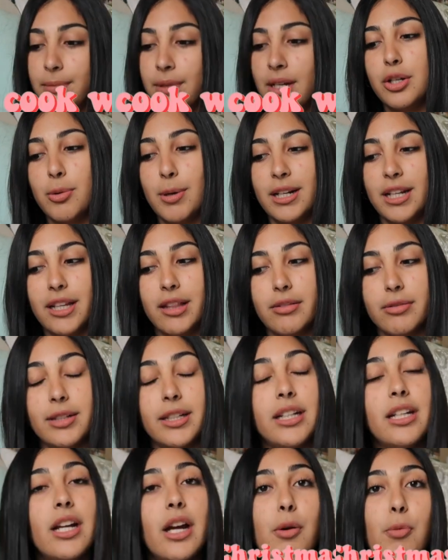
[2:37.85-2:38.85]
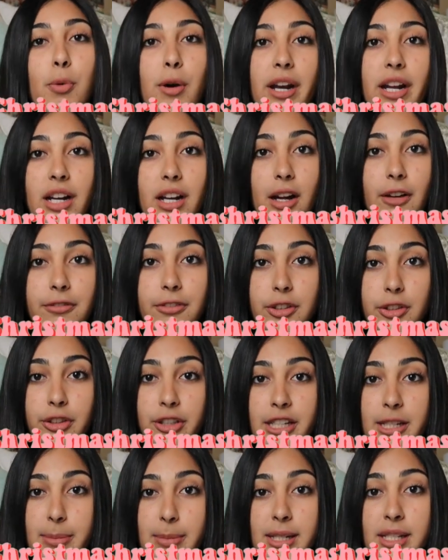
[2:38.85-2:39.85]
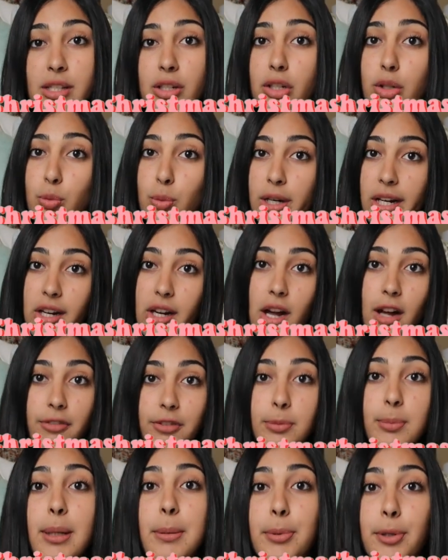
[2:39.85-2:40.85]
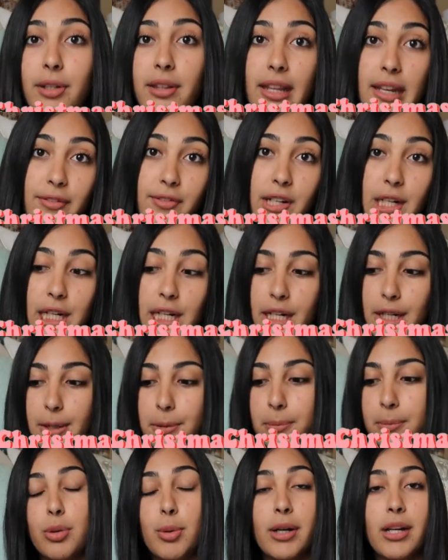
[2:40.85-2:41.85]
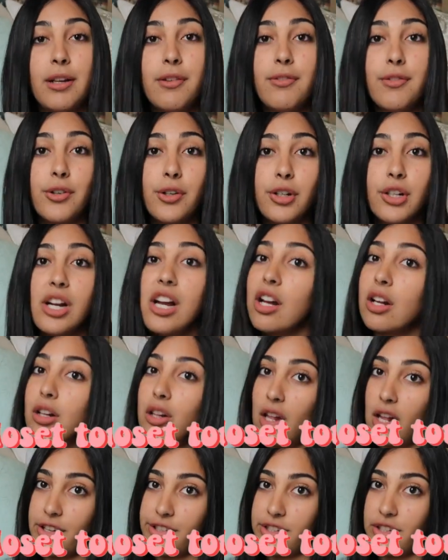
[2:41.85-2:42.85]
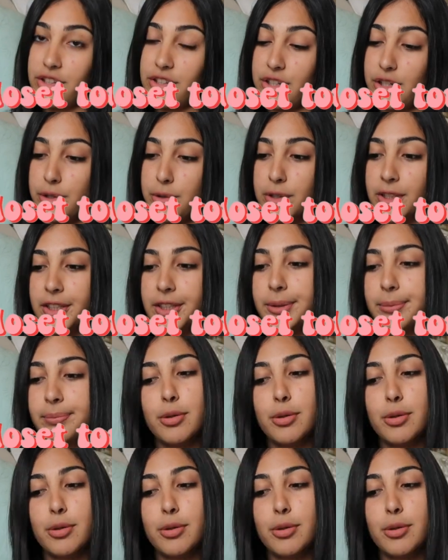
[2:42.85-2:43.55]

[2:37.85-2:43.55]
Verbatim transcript: 23, a what I got for Christmas or what I got for my birthday video. 24, a closet tour.